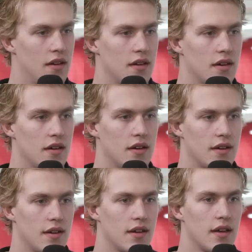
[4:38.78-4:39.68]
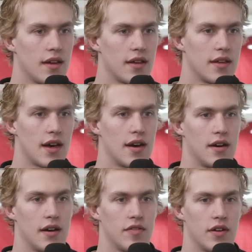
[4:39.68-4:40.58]
Yeah,
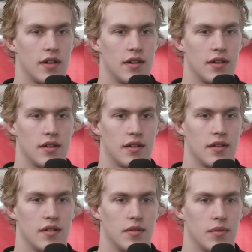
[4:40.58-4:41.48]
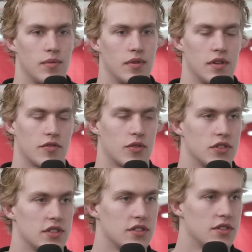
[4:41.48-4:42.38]
I felt... Of
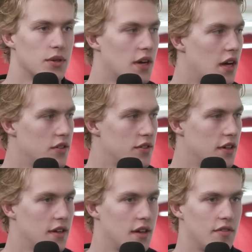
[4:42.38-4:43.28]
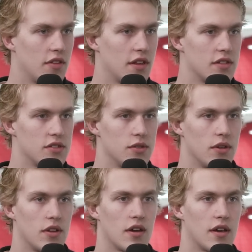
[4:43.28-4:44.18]
course, it's a new country. Everything is new.
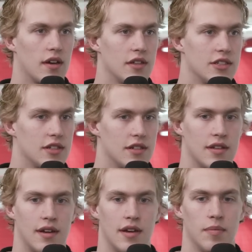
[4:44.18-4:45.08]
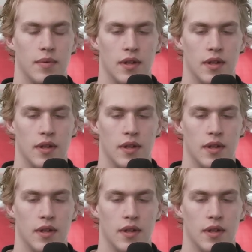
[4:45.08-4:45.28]
You talk English all the time.